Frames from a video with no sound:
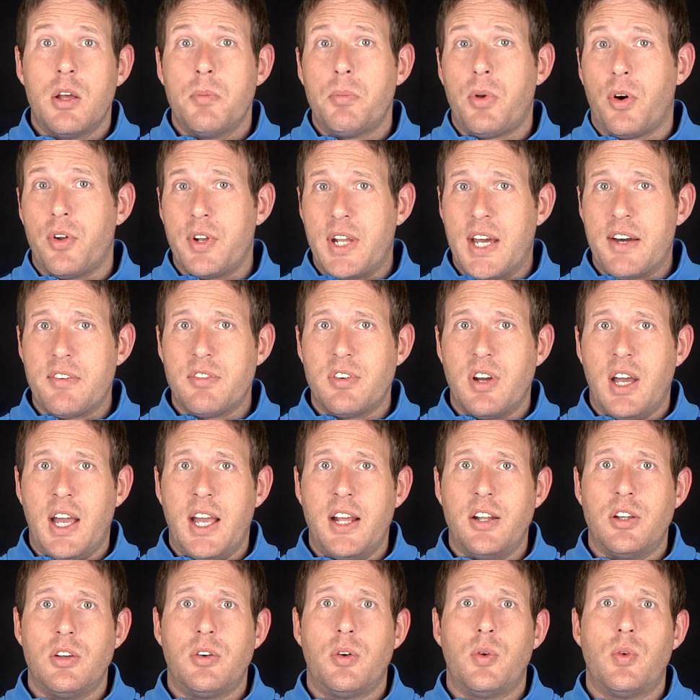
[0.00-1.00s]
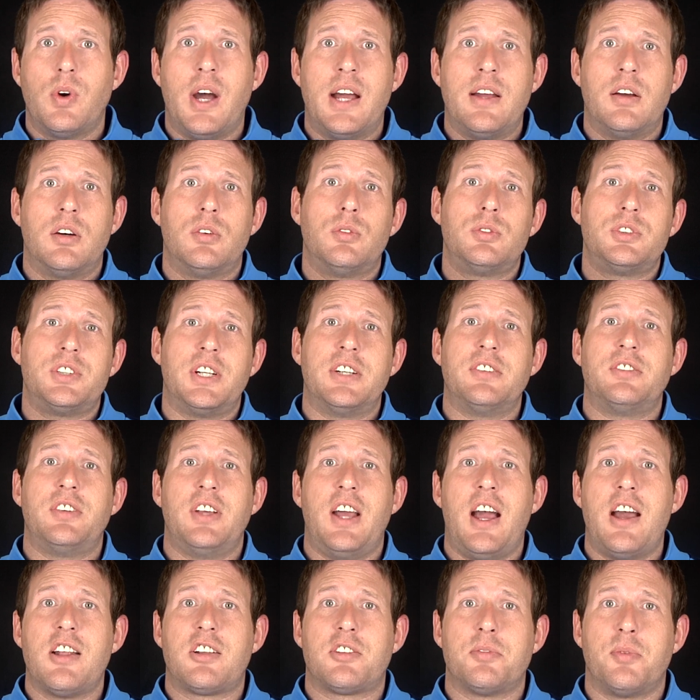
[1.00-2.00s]
But on the other hand, all Genesis
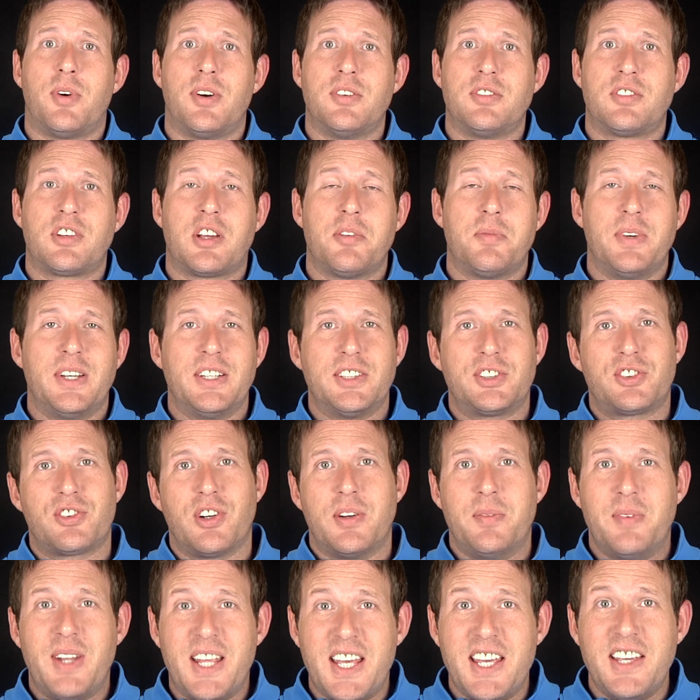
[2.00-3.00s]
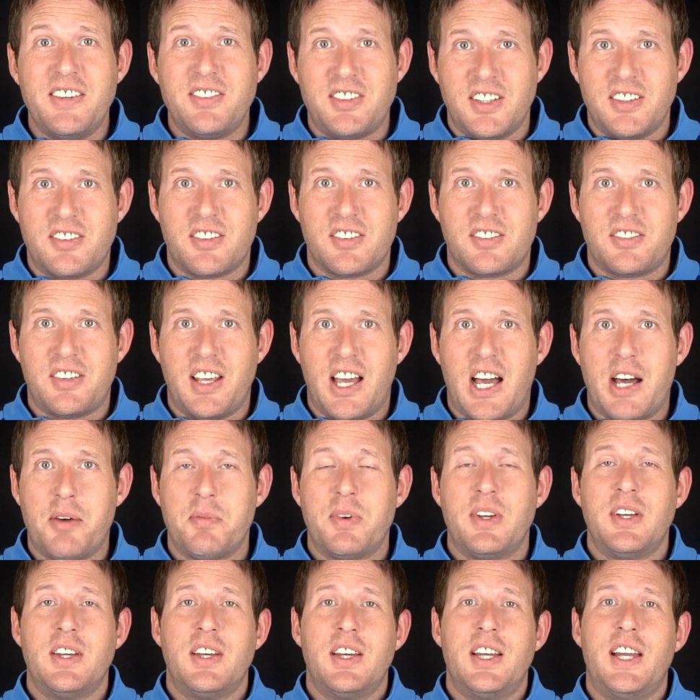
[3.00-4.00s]
atomizers can be extremely easy to set up